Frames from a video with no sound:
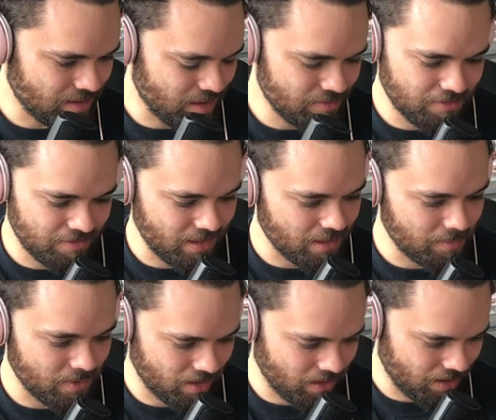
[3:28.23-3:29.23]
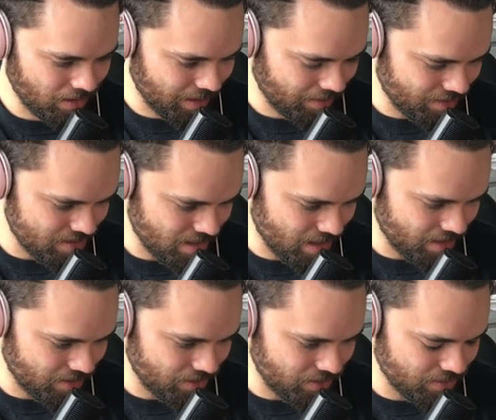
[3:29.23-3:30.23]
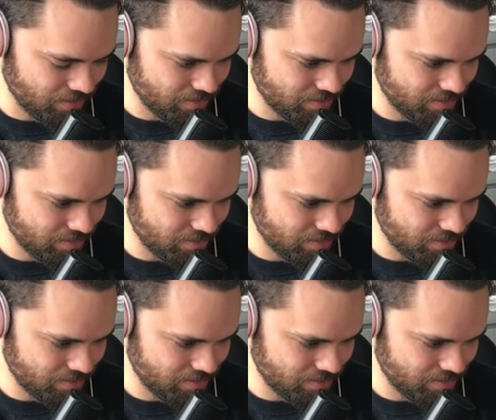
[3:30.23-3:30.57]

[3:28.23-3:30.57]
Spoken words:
I have a feeling I'm not gonna like this at all.